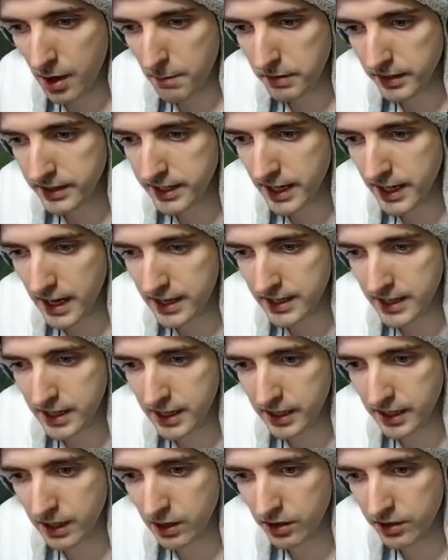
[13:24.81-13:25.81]
But the idea
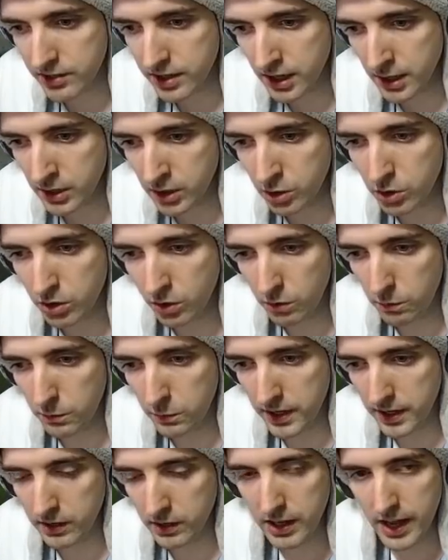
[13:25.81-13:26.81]
here is that you don't
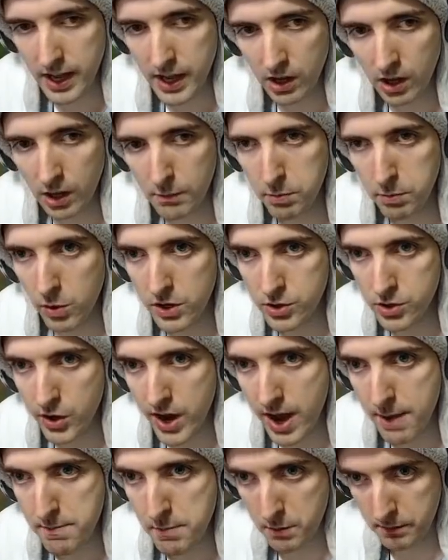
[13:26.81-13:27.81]
want to let up once you
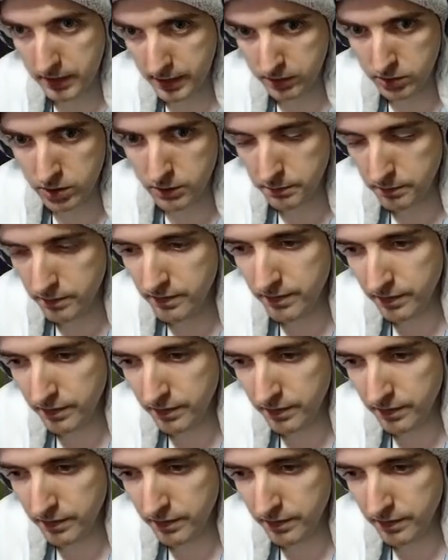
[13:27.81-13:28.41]
have momentum,